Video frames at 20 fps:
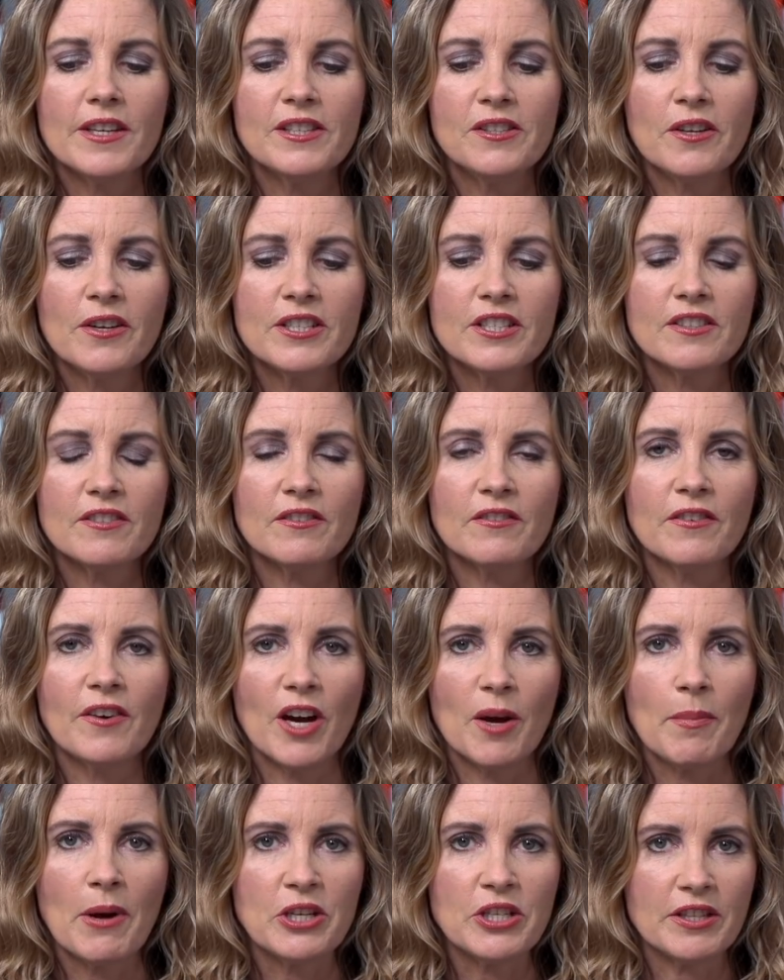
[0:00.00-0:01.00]
it looks
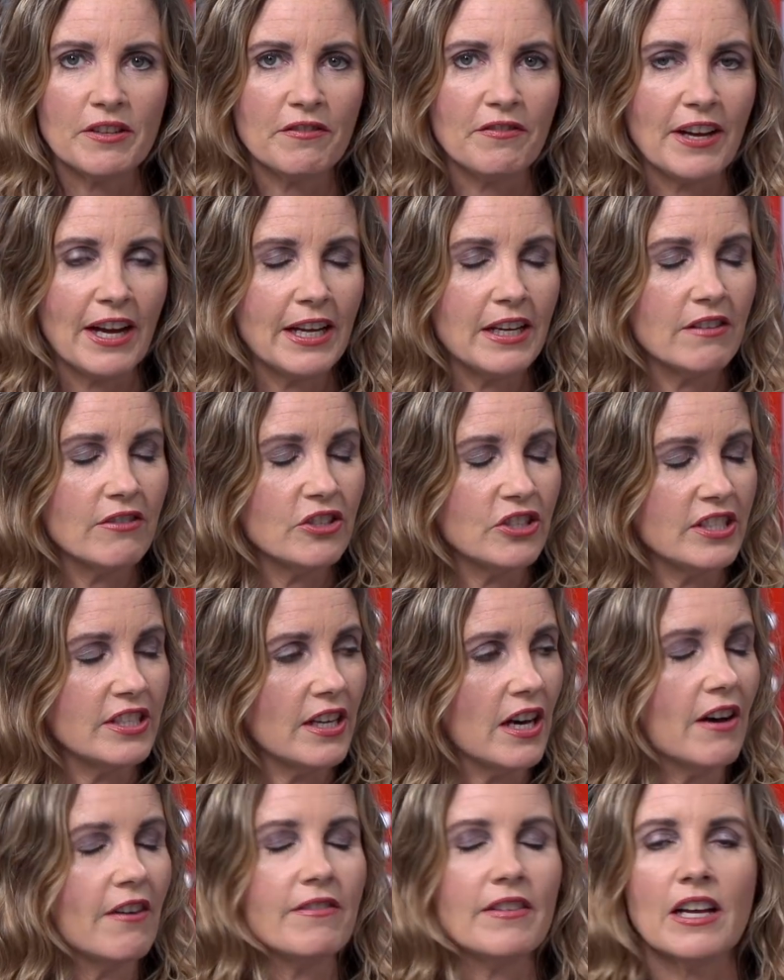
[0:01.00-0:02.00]
very much in the vein of she's
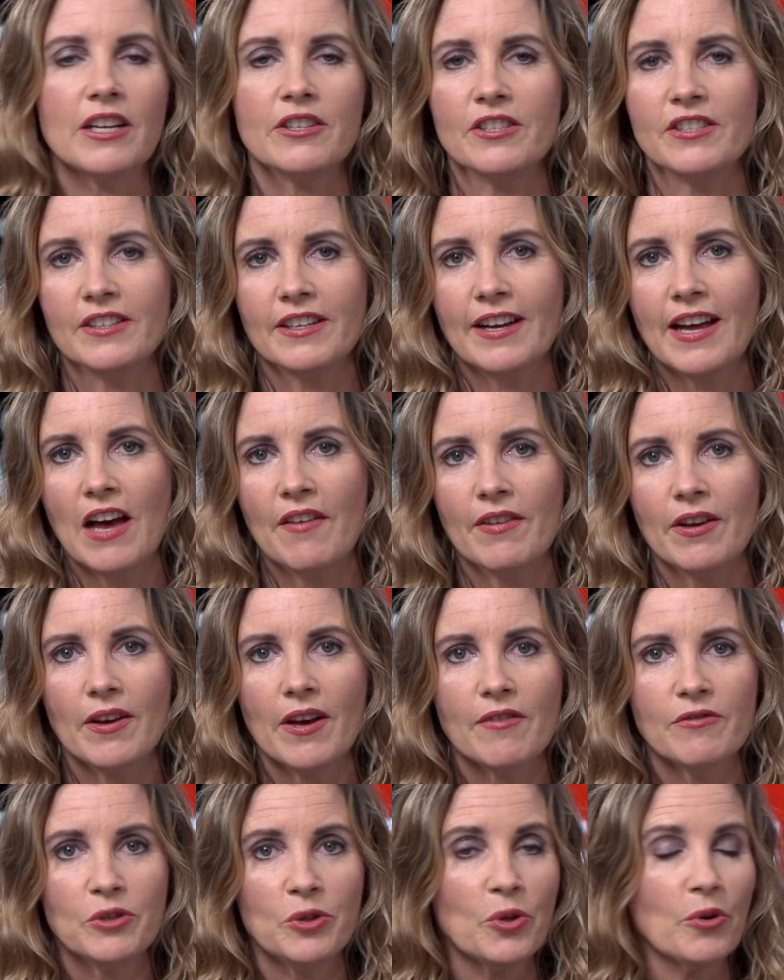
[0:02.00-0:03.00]
of not she's going to have it
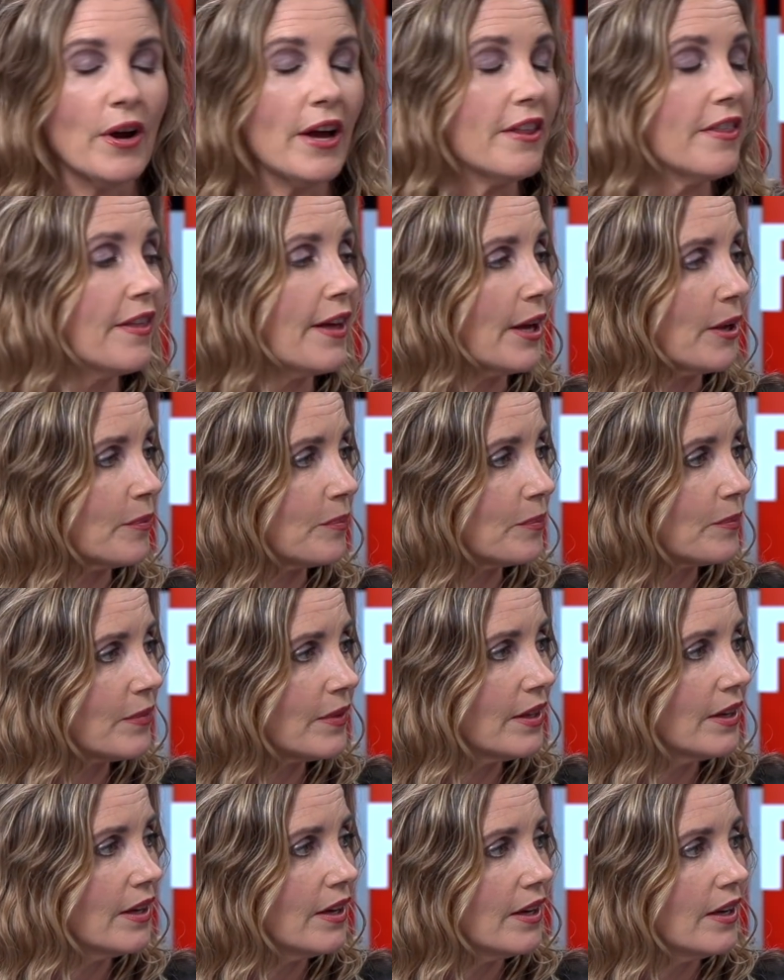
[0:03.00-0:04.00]
of do the right thing
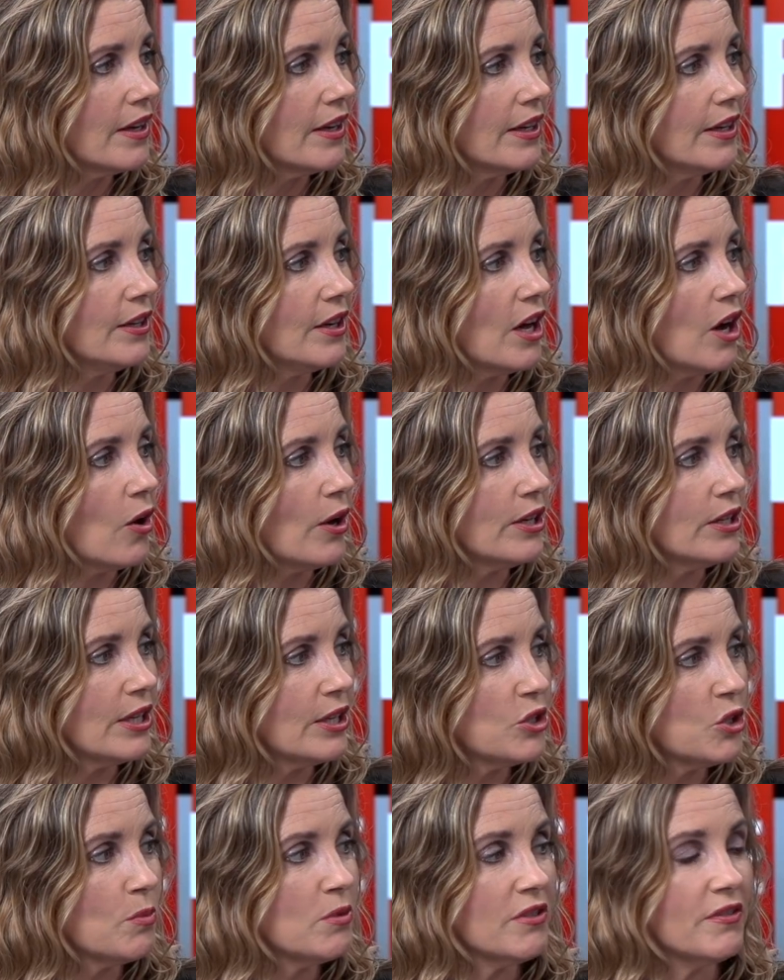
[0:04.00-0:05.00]
you know in,
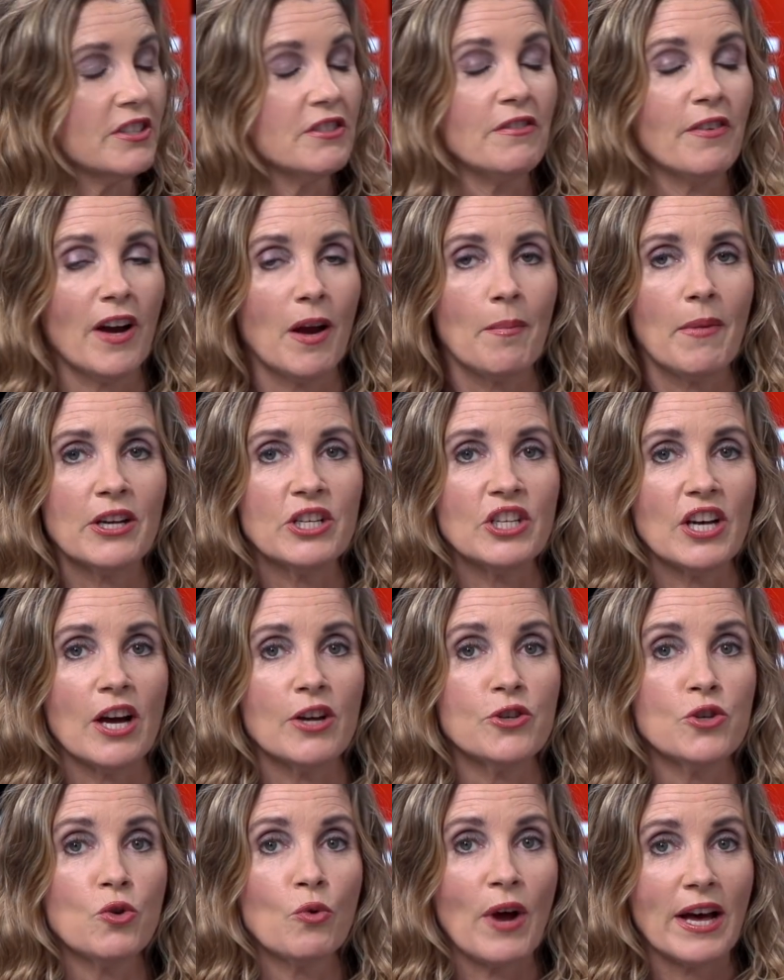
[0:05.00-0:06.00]
in terms of it's very much
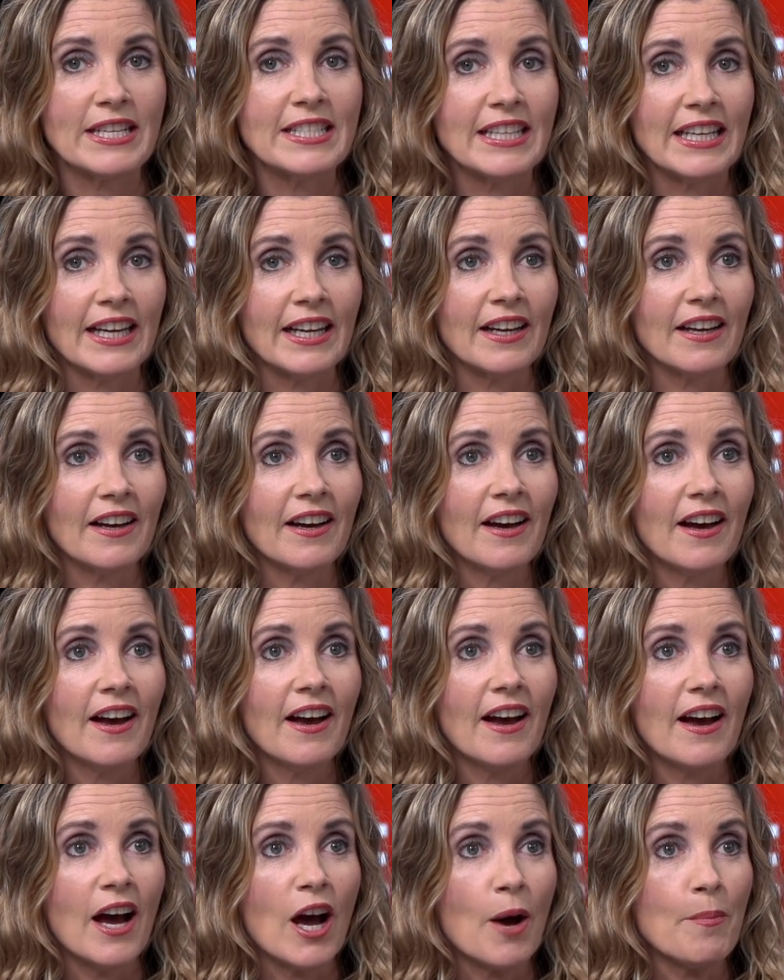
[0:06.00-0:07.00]
addressing
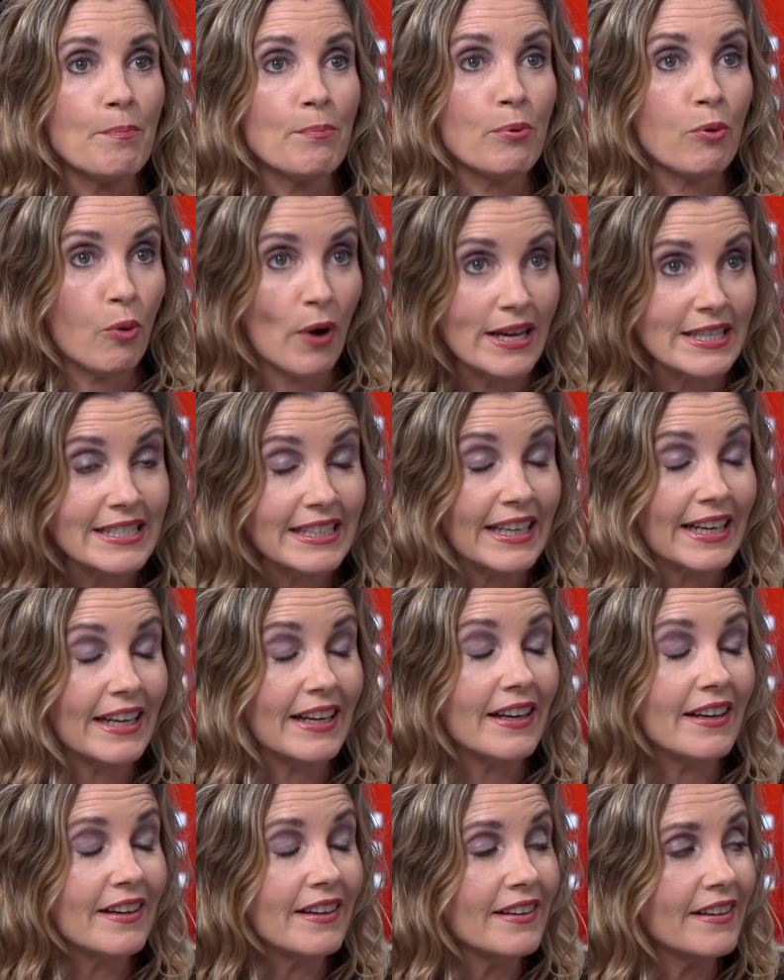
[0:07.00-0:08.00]

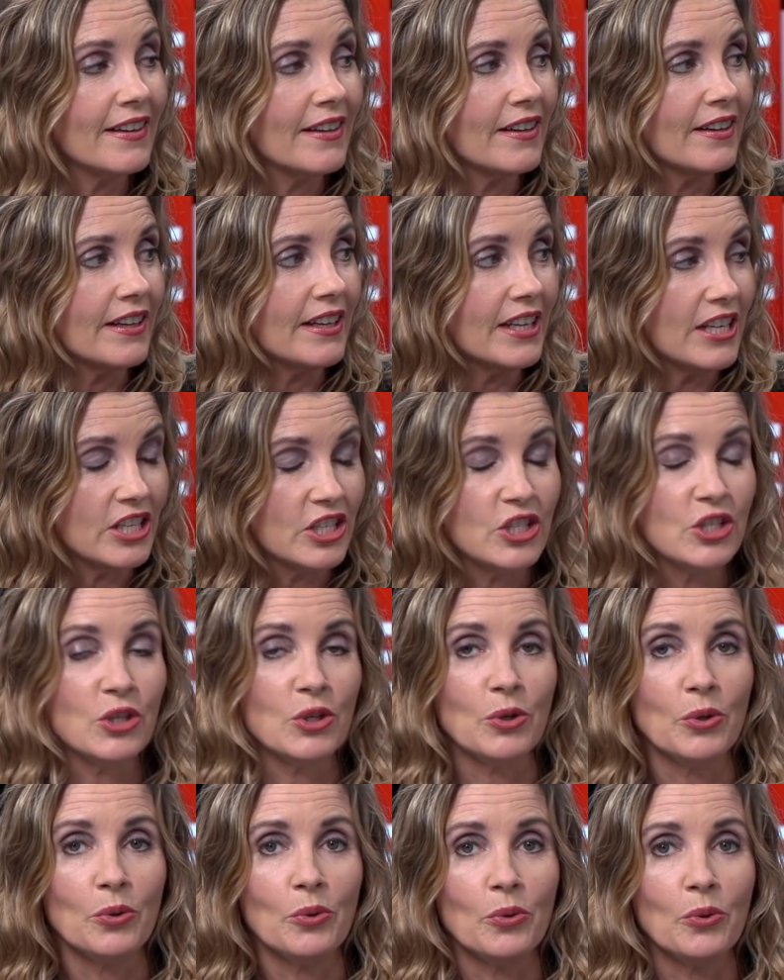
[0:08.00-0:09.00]
oppressing
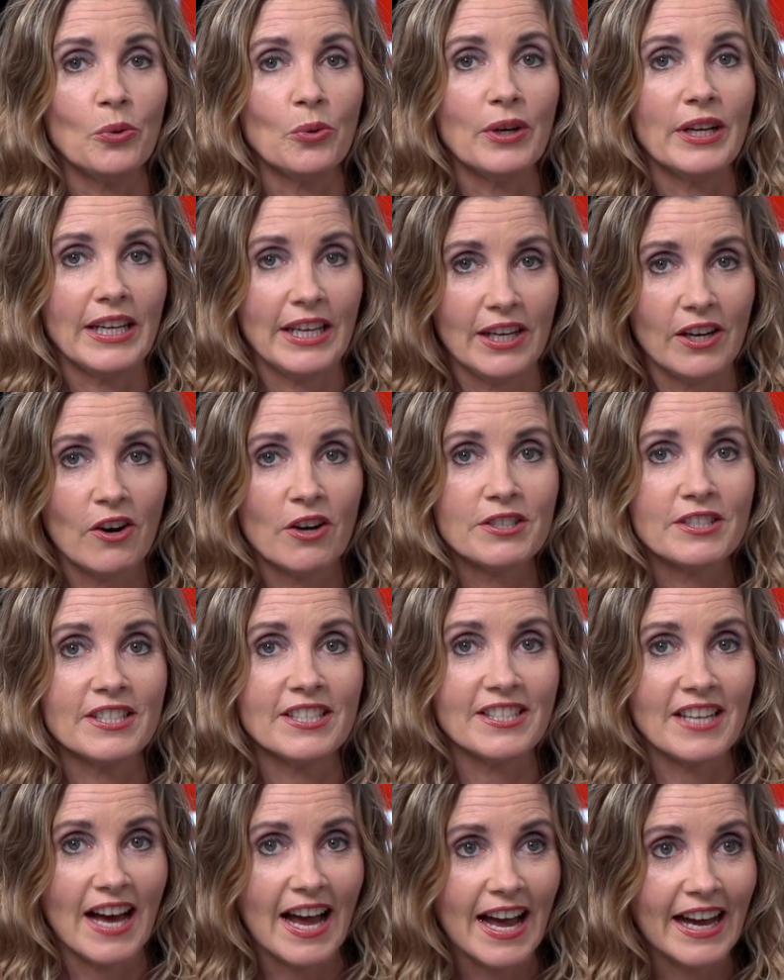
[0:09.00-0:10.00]
issue sure. in our
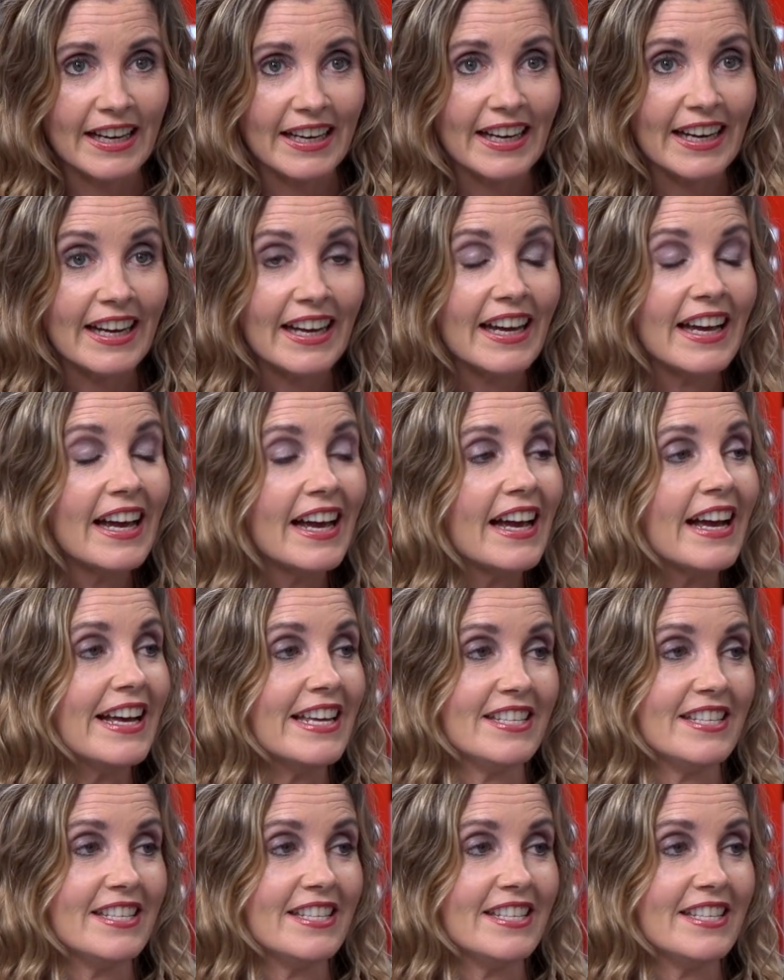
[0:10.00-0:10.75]
society.